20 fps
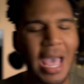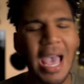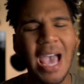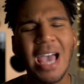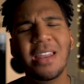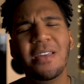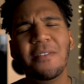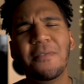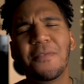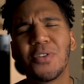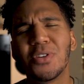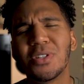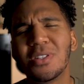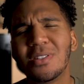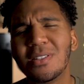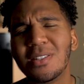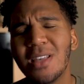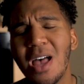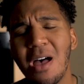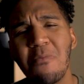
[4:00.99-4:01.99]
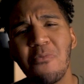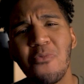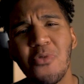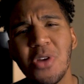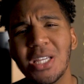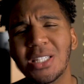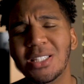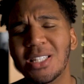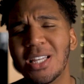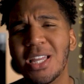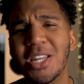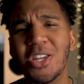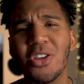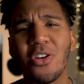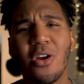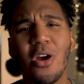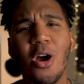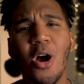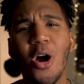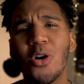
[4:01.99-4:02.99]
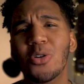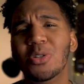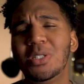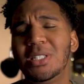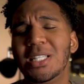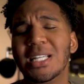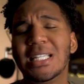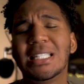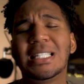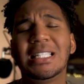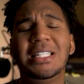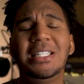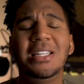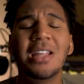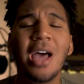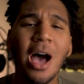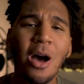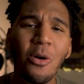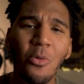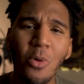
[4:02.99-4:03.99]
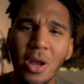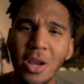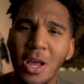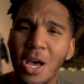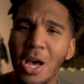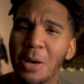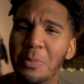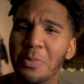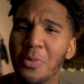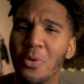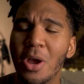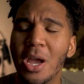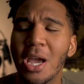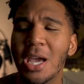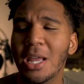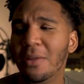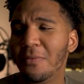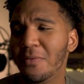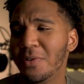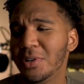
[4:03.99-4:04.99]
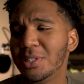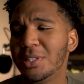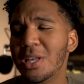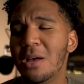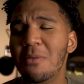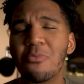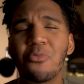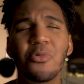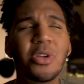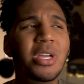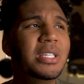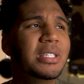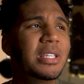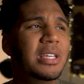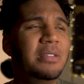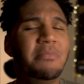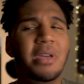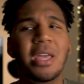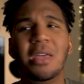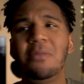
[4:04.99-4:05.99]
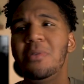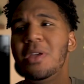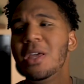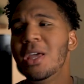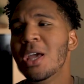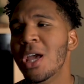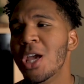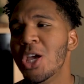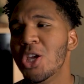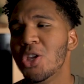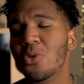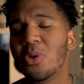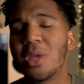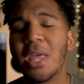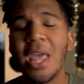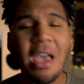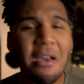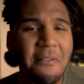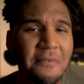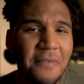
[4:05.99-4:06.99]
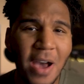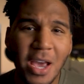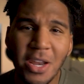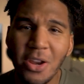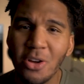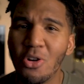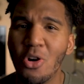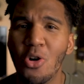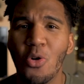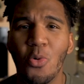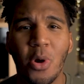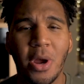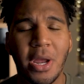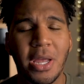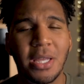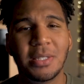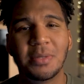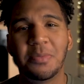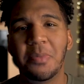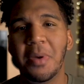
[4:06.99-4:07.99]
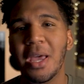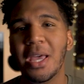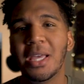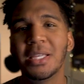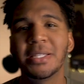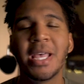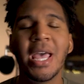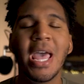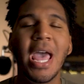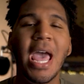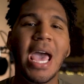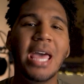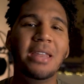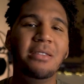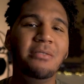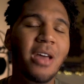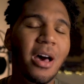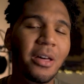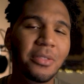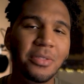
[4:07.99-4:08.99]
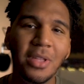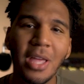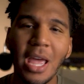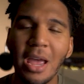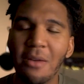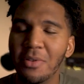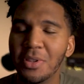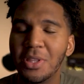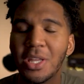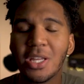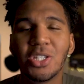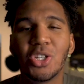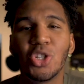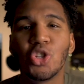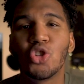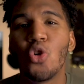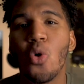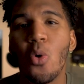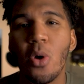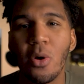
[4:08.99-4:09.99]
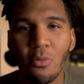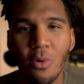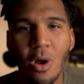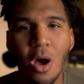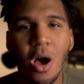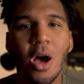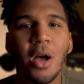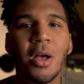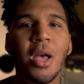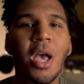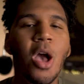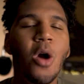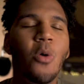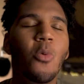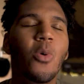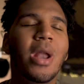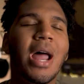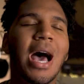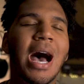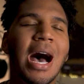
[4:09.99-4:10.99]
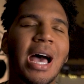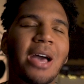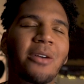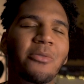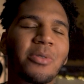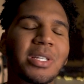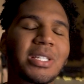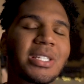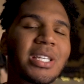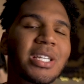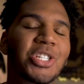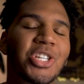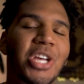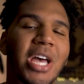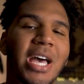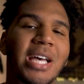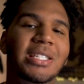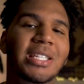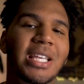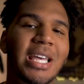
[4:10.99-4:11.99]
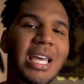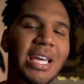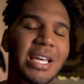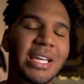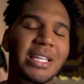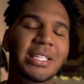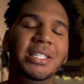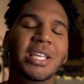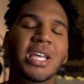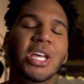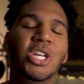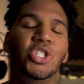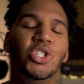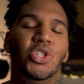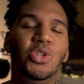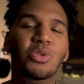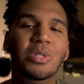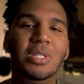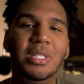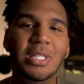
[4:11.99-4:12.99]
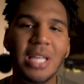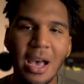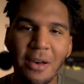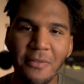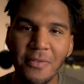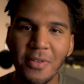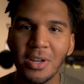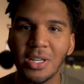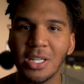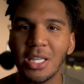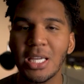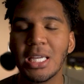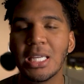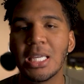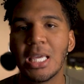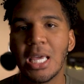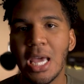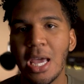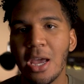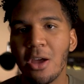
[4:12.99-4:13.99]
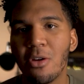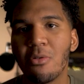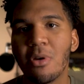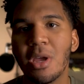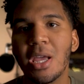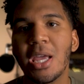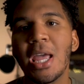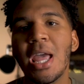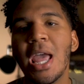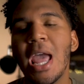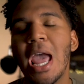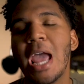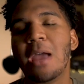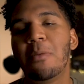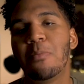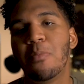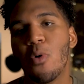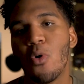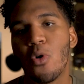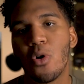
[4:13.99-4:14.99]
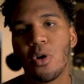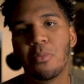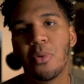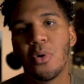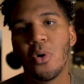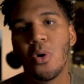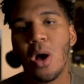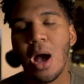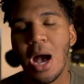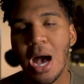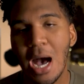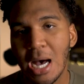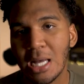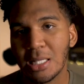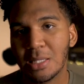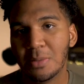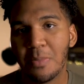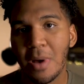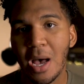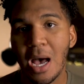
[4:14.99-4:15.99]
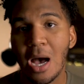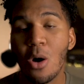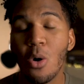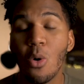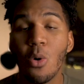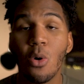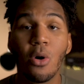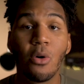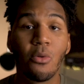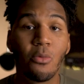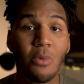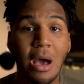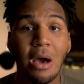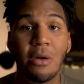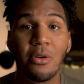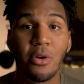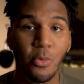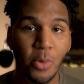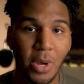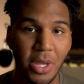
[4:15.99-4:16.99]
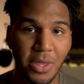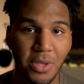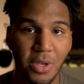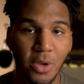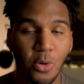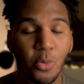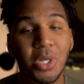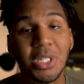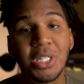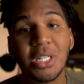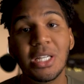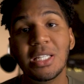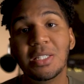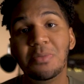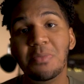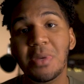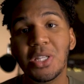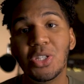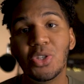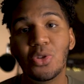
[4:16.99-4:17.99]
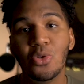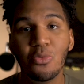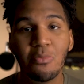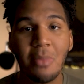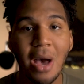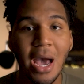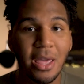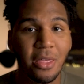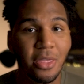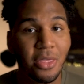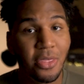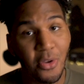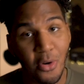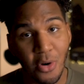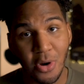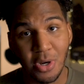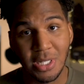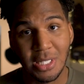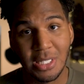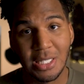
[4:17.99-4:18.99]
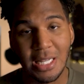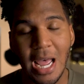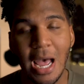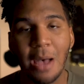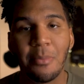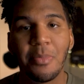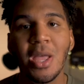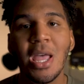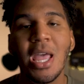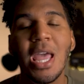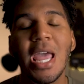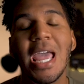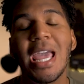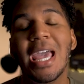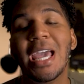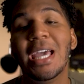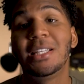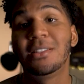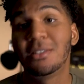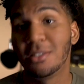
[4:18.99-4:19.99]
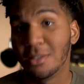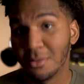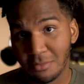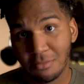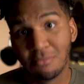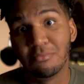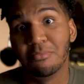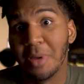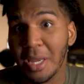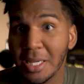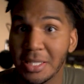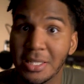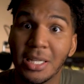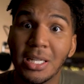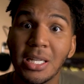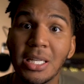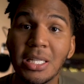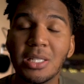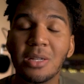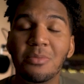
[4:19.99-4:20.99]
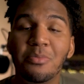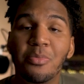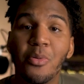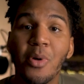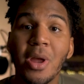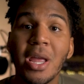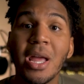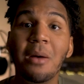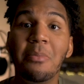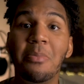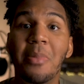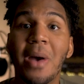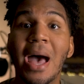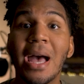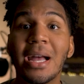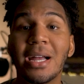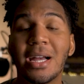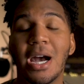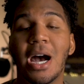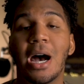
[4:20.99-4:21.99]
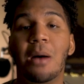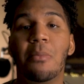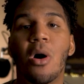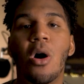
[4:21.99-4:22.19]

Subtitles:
And if for some reason your host does not want to upgrade, if for some reason maybe you can't find a co-working space and everything is just going wrong, what I would suggest is to definitely carry a portable hotspot or router with you, which leads me to my third step. It's basically to bring a backup.